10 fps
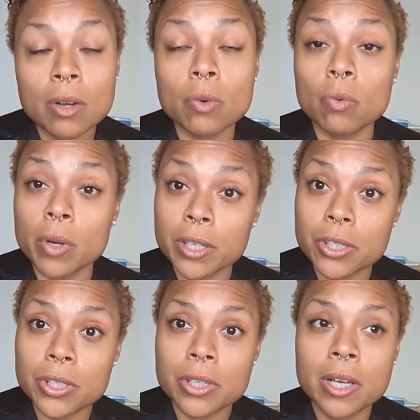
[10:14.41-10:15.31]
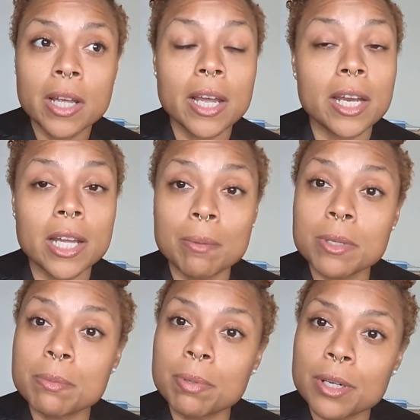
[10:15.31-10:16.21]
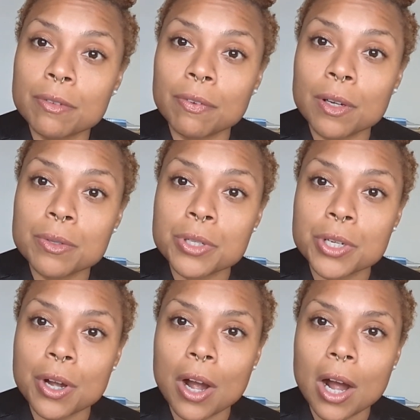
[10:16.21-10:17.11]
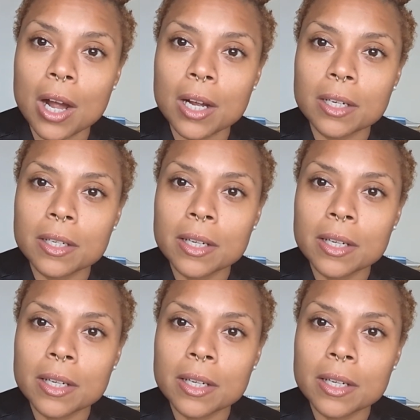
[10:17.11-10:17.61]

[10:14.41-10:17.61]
which inhibits blood flow to your heart,